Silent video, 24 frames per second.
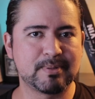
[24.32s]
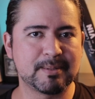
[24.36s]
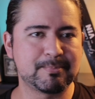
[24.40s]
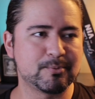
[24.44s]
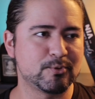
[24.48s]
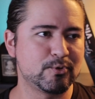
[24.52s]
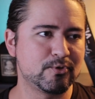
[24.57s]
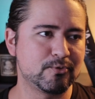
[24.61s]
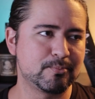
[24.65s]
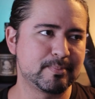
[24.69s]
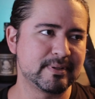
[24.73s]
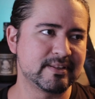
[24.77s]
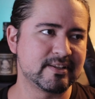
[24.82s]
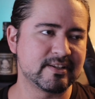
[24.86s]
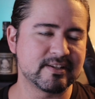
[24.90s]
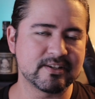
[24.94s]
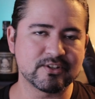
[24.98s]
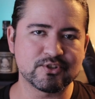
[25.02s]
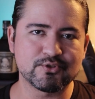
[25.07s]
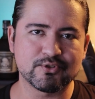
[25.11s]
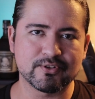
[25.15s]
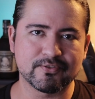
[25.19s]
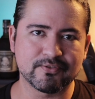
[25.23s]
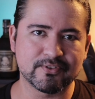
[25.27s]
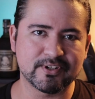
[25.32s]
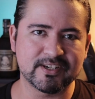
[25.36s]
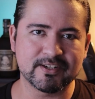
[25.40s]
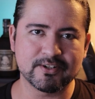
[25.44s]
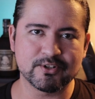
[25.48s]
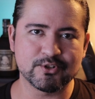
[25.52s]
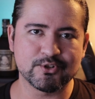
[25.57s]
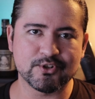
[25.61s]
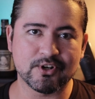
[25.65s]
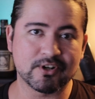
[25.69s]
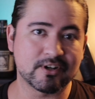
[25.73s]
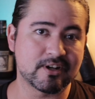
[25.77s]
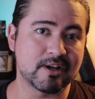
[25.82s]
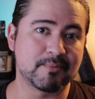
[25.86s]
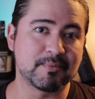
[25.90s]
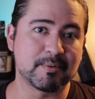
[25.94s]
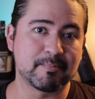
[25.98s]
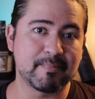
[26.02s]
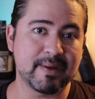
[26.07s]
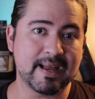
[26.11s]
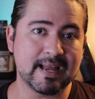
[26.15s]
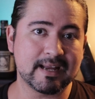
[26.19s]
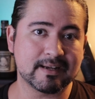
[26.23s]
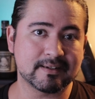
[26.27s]
People who've been in the industry for years aren't
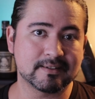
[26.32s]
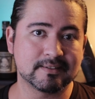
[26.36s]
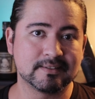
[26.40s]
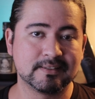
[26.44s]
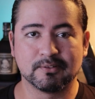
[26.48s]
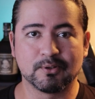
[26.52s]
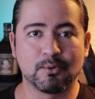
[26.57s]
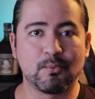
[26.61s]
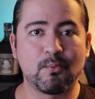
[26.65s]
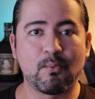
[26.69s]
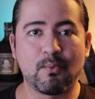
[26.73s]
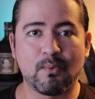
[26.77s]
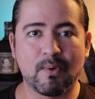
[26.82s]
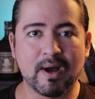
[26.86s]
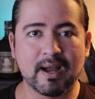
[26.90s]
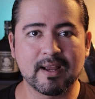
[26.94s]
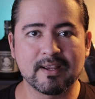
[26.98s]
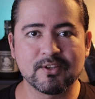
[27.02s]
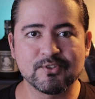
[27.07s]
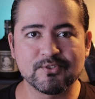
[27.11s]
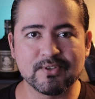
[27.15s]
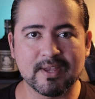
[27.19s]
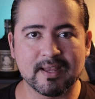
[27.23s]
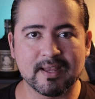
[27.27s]
coming back. Well, why is